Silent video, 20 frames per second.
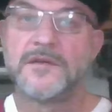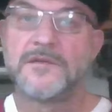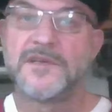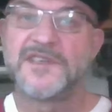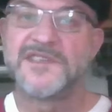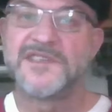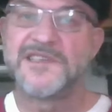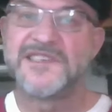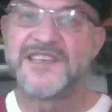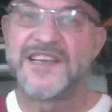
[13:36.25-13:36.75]

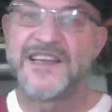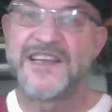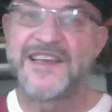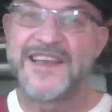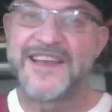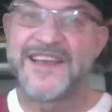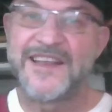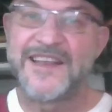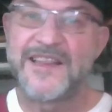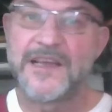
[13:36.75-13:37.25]
Doesn't say
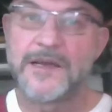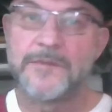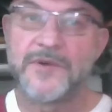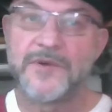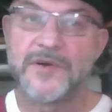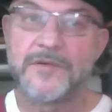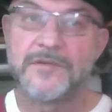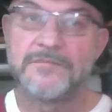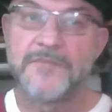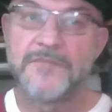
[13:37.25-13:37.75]
anything
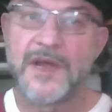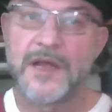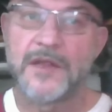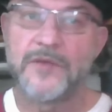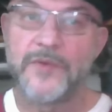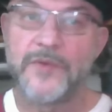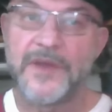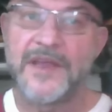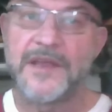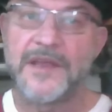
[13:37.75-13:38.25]
about
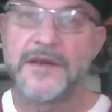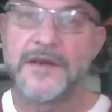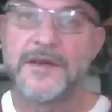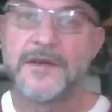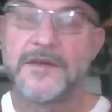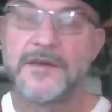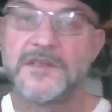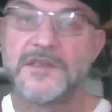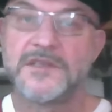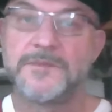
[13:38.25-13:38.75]
Halloween
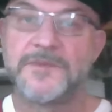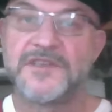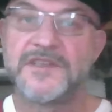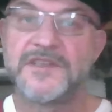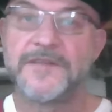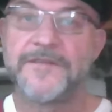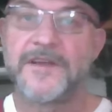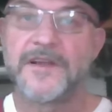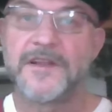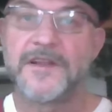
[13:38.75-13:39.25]

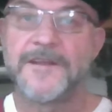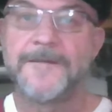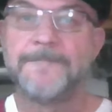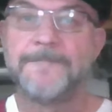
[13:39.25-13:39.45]
specifically.